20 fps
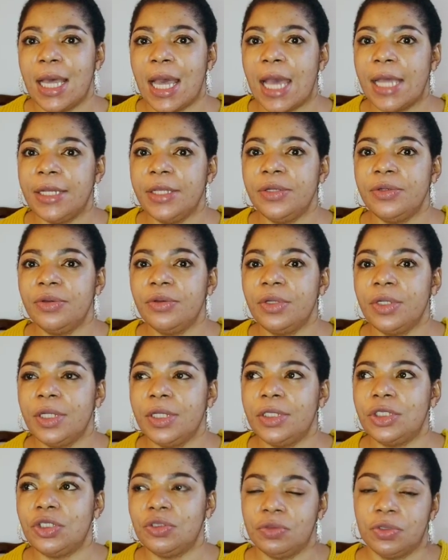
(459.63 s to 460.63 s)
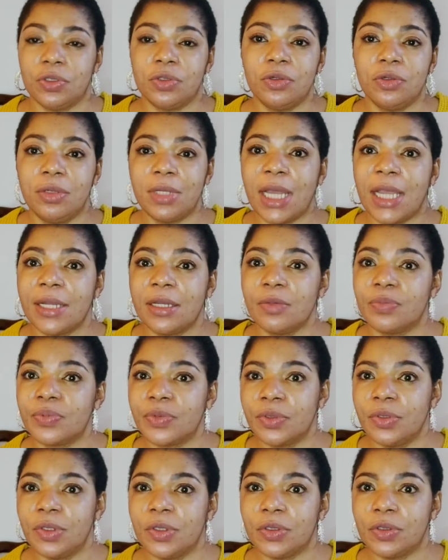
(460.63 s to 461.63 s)
I didn't know she was going to like the
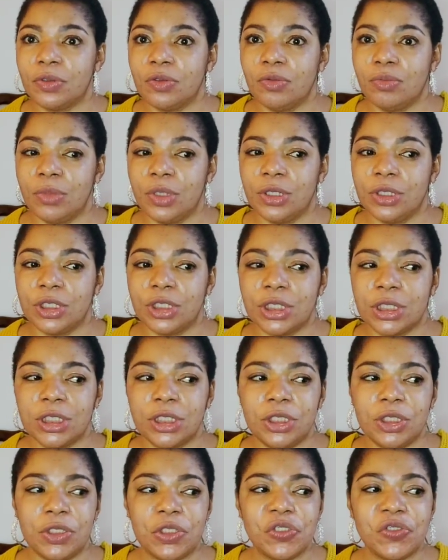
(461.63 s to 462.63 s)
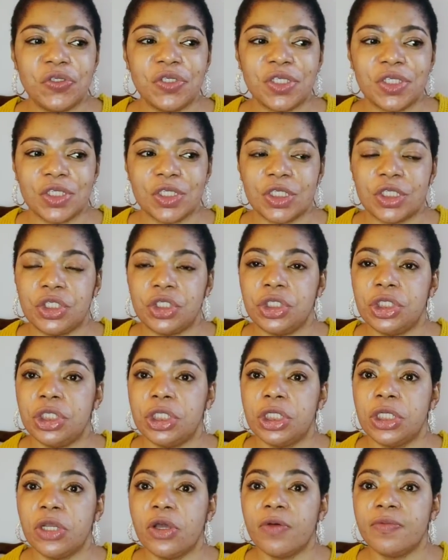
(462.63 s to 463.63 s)
product so much. She used it.
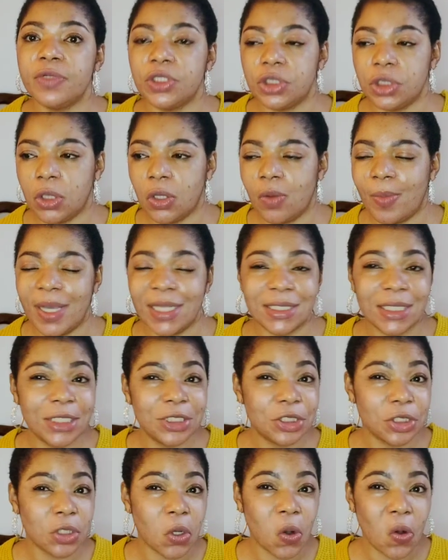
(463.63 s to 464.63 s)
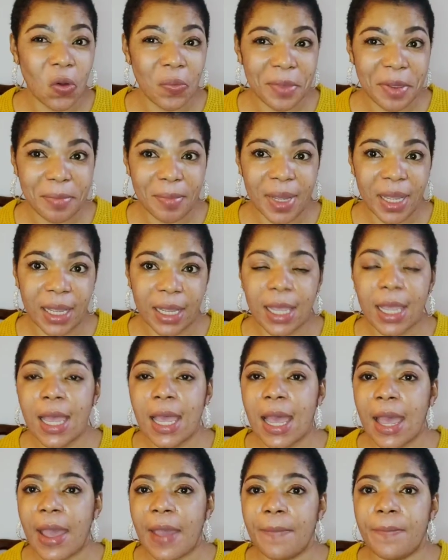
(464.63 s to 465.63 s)
She loved it. She called. By the time she called me back,
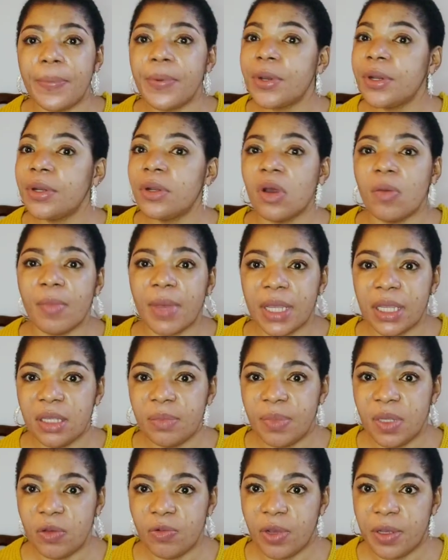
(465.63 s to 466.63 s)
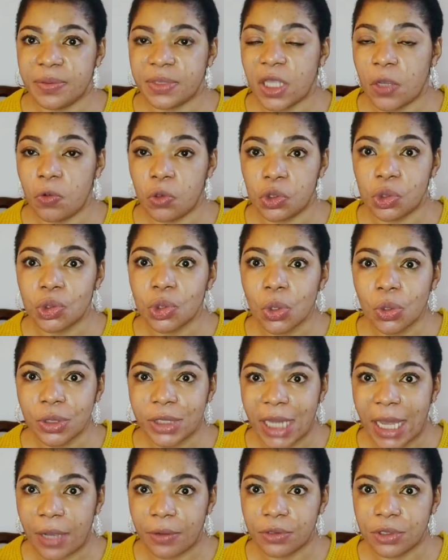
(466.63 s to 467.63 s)
I put it on my eBay website. It was
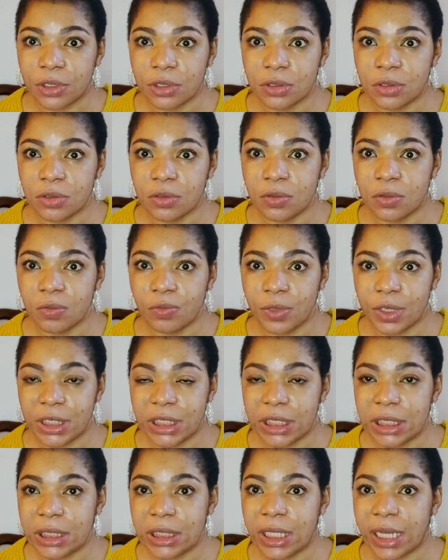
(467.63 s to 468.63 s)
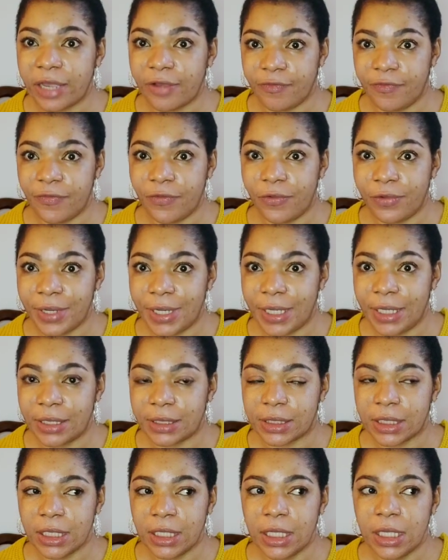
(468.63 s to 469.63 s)
sold out within like four
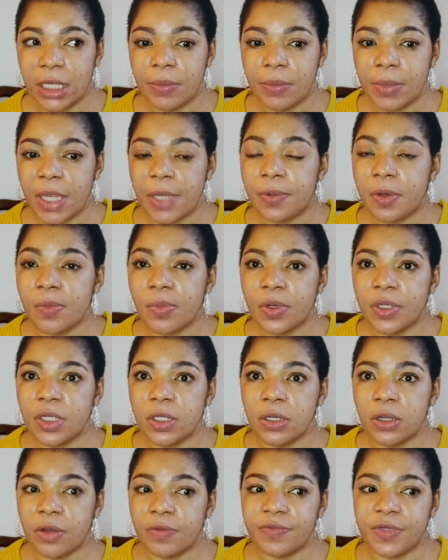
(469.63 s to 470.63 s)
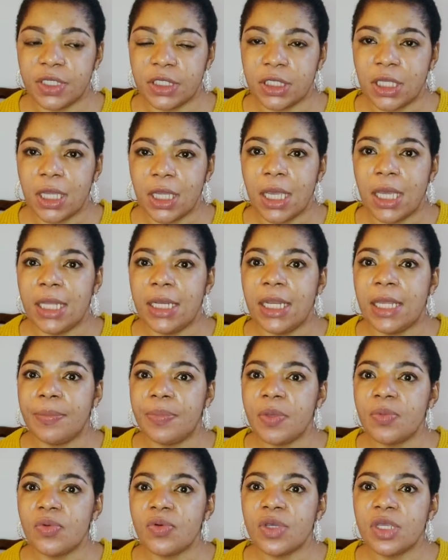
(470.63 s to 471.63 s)
days. Everybody loved it. And then
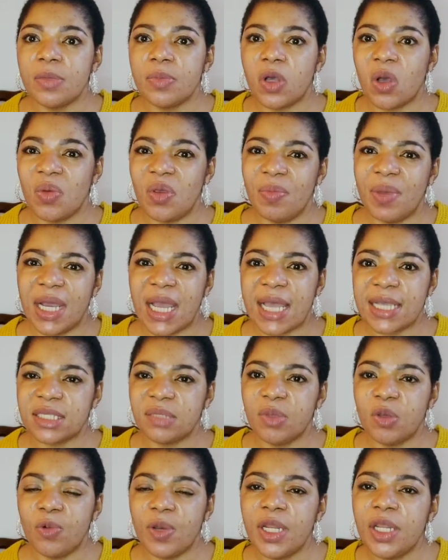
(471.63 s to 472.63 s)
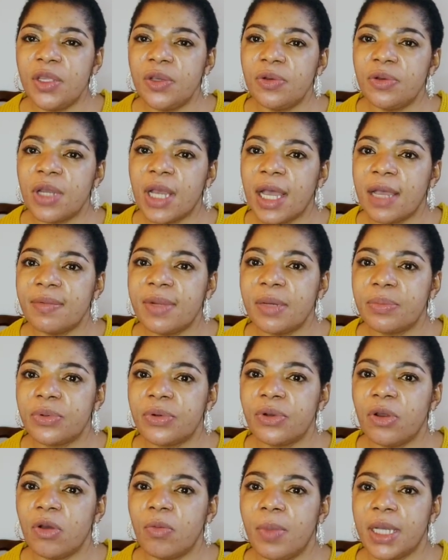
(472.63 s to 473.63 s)
people keep coming back asking me, when are you going to have that
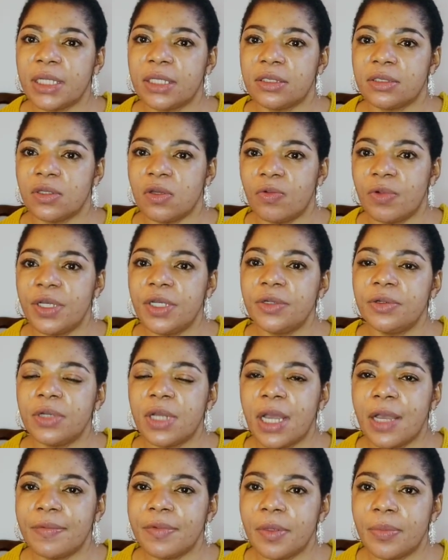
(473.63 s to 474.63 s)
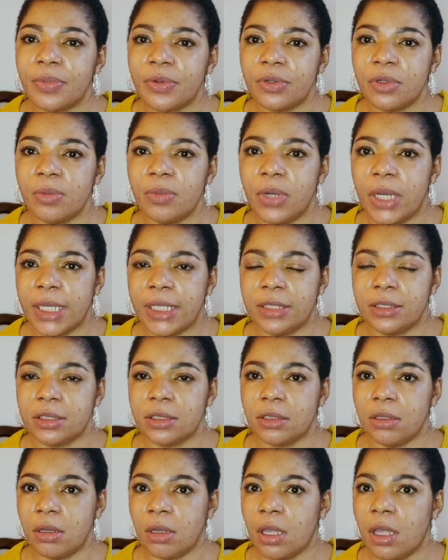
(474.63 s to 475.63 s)
product back and stuff? When are you going to have that product back and
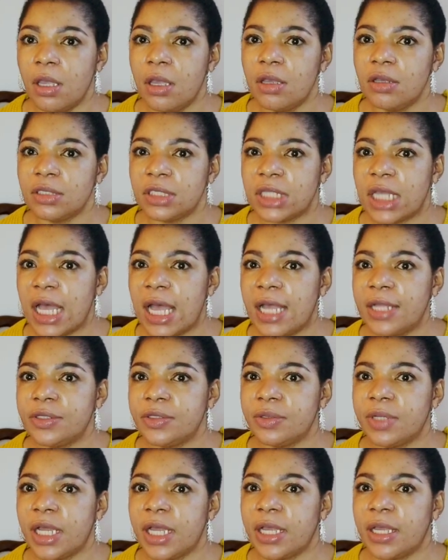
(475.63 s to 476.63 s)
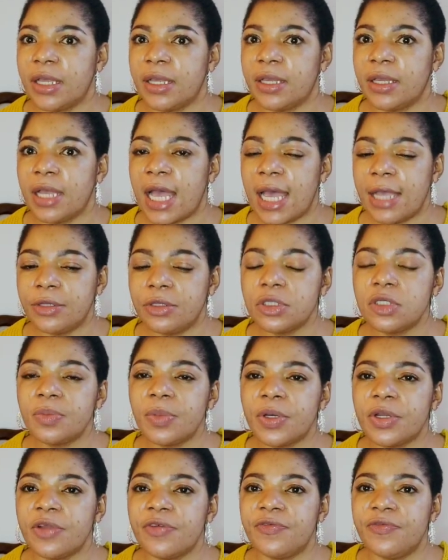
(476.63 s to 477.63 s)
stuff? So I had to like, I just
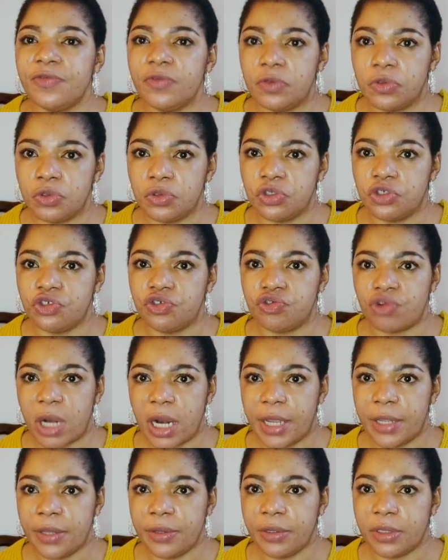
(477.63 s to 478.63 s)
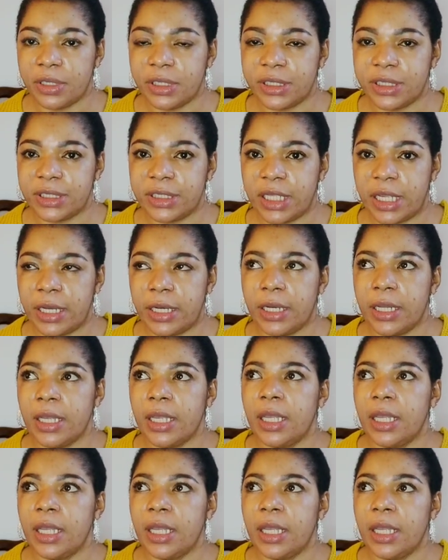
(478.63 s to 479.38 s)
bought a few to try, you understand?